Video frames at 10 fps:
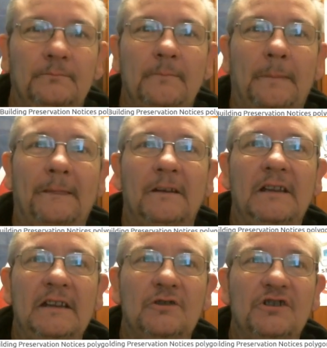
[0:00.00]
And then
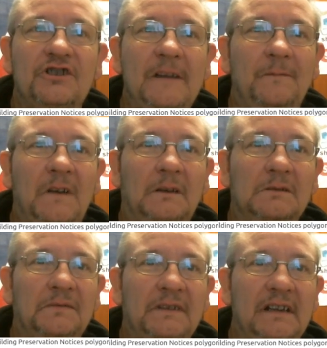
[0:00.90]
just shapefiles
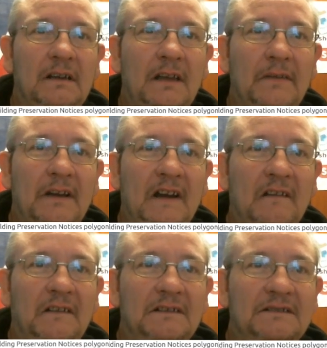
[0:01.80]
for the other areas.